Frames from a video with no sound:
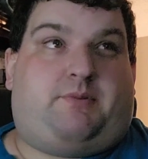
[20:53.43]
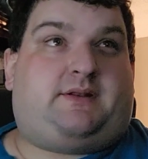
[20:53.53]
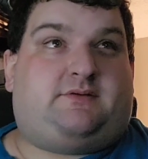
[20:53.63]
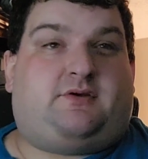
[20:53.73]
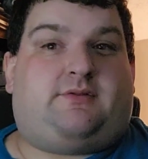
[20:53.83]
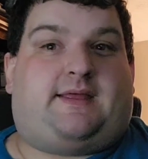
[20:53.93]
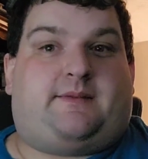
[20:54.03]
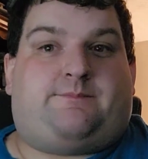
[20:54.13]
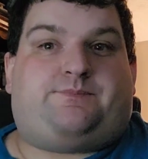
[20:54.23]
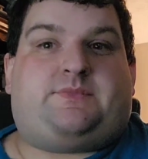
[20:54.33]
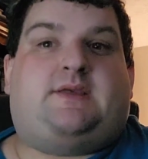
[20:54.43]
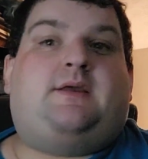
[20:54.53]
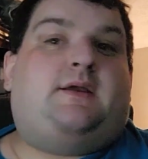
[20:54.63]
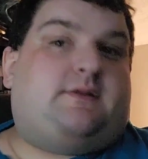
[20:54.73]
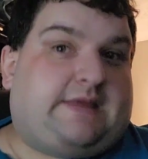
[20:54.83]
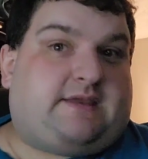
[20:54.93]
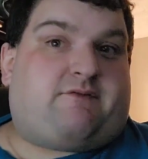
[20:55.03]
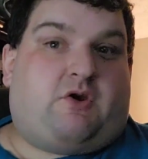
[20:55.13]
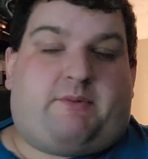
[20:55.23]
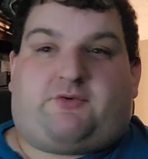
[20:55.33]
But until then, thank you
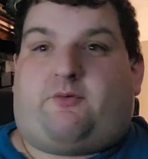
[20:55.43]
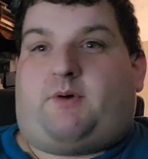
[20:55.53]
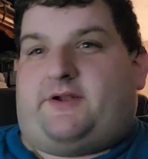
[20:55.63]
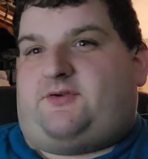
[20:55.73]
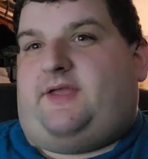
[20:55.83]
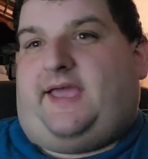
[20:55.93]
very much for watching.